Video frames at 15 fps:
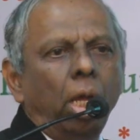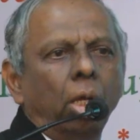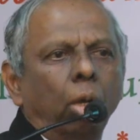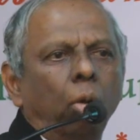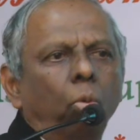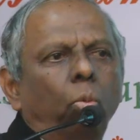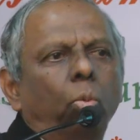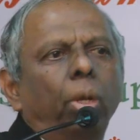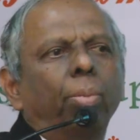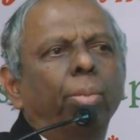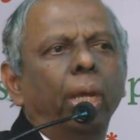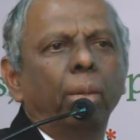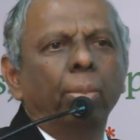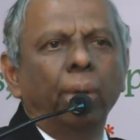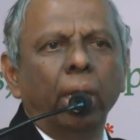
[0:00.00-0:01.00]
Now, when
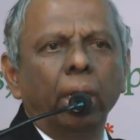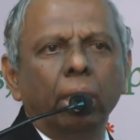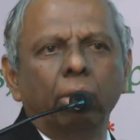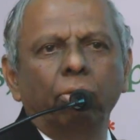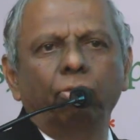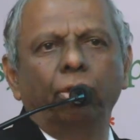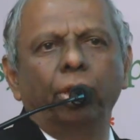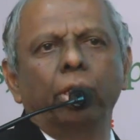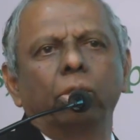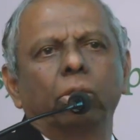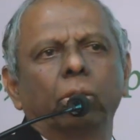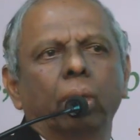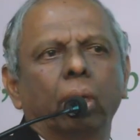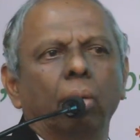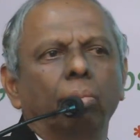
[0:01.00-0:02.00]
my American
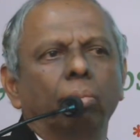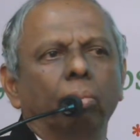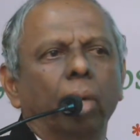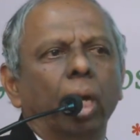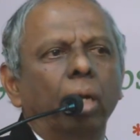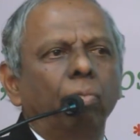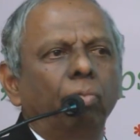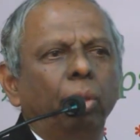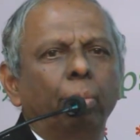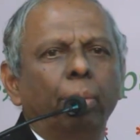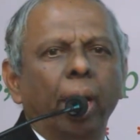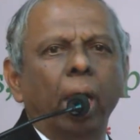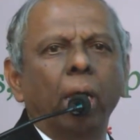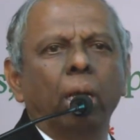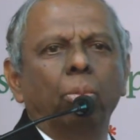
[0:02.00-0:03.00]
friends come and we
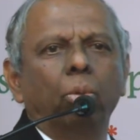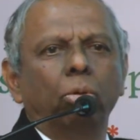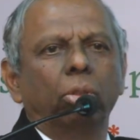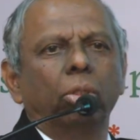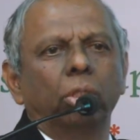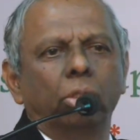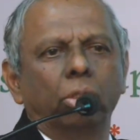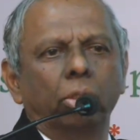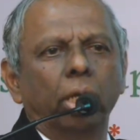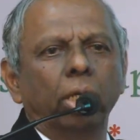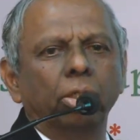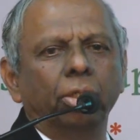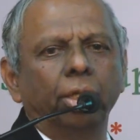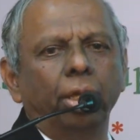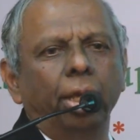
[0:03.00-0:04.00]
brag about this
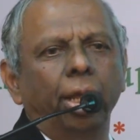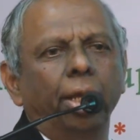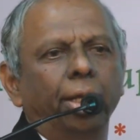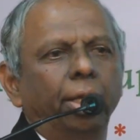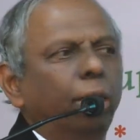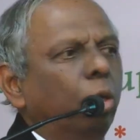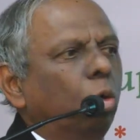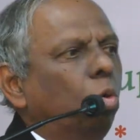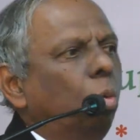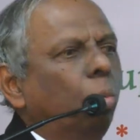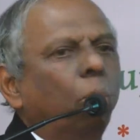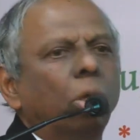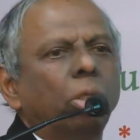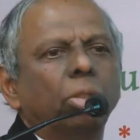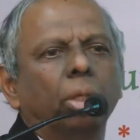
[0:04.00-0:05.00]
and say 18-year-old
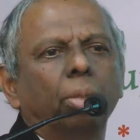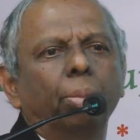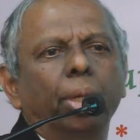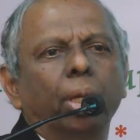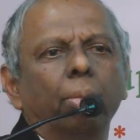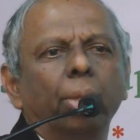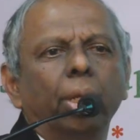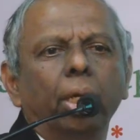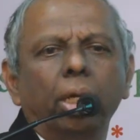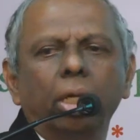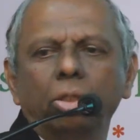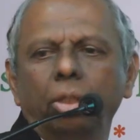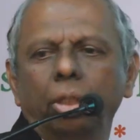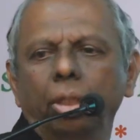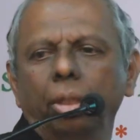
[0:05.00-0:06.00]
boys are becoming
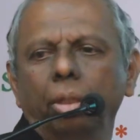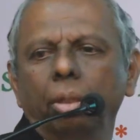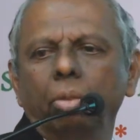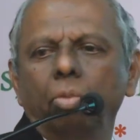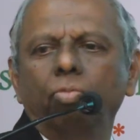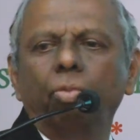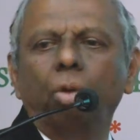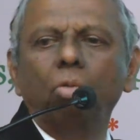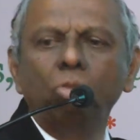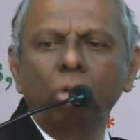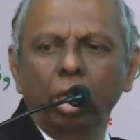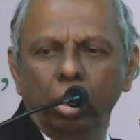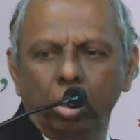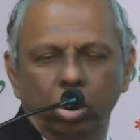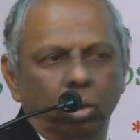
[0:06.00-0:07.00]
industry
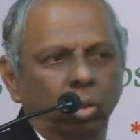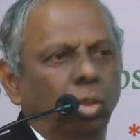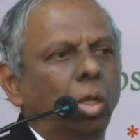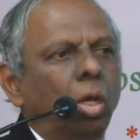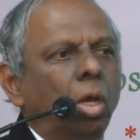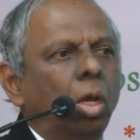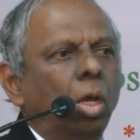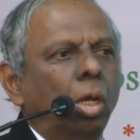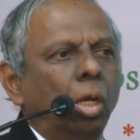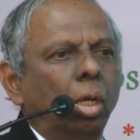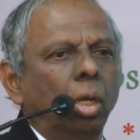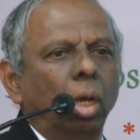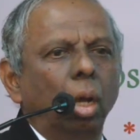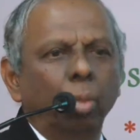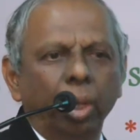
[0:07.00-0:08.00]
founders,
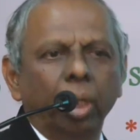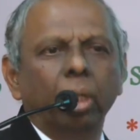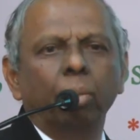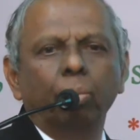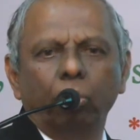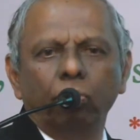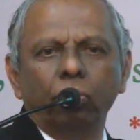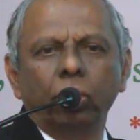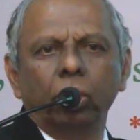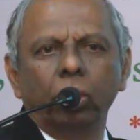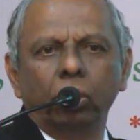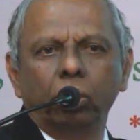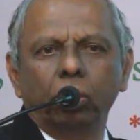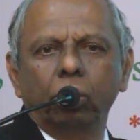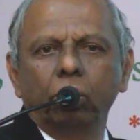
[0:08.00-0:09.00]
American
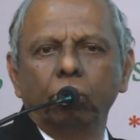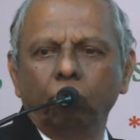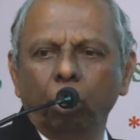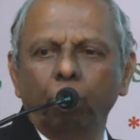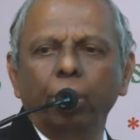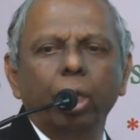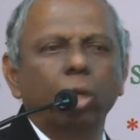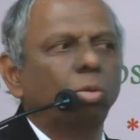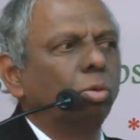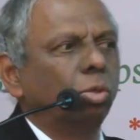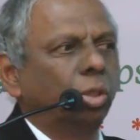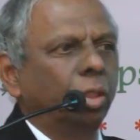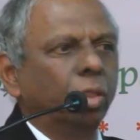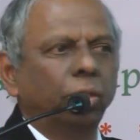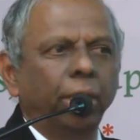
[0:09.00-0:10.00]
professors from big
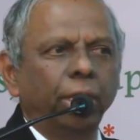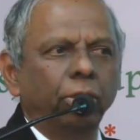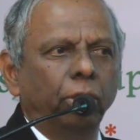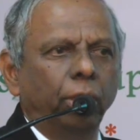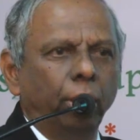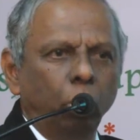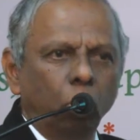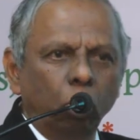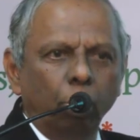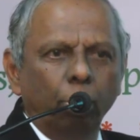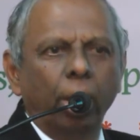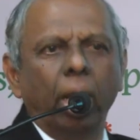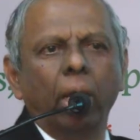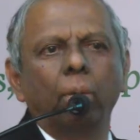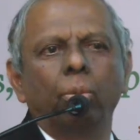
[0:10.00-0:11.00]
universities, they say, don't
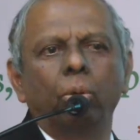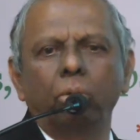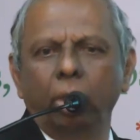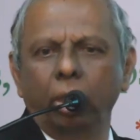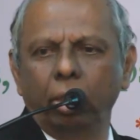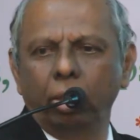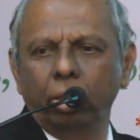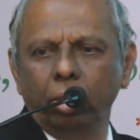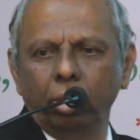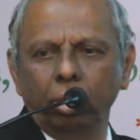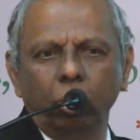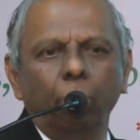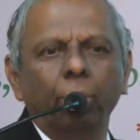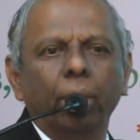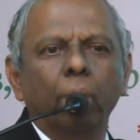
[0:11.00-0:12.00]
brag about it,
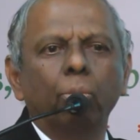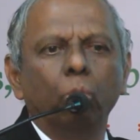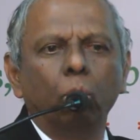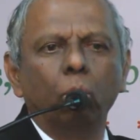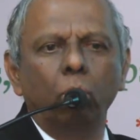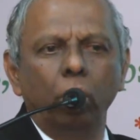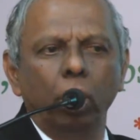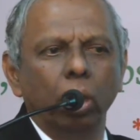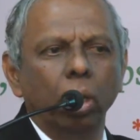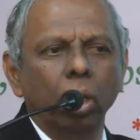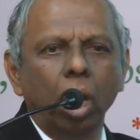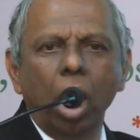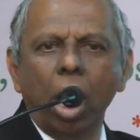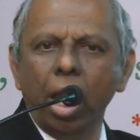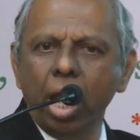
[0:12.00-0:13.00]
you become old.
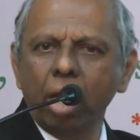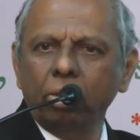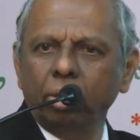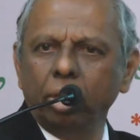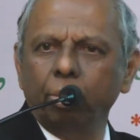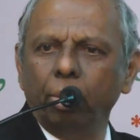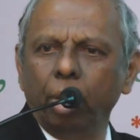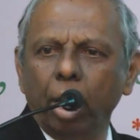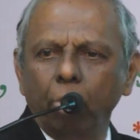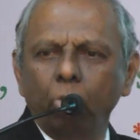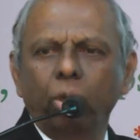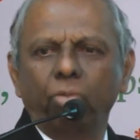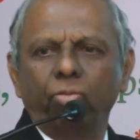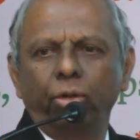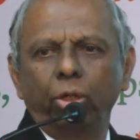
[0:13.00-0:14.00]
I asked them, are
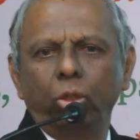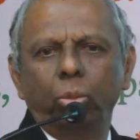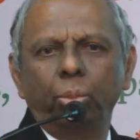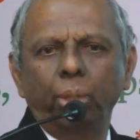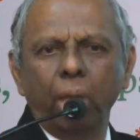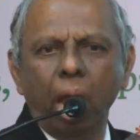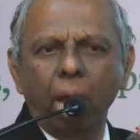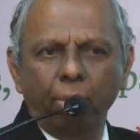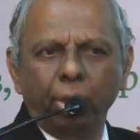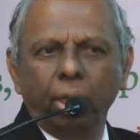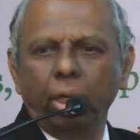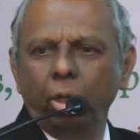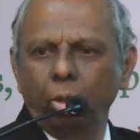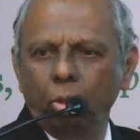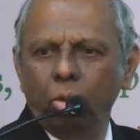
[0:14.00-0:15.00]
you referring to me? I'm
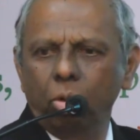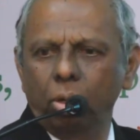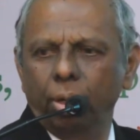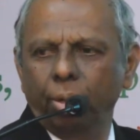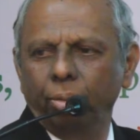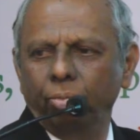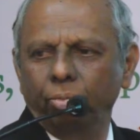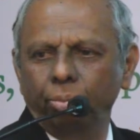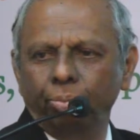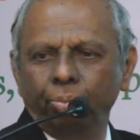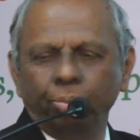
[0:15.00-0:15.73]
really old.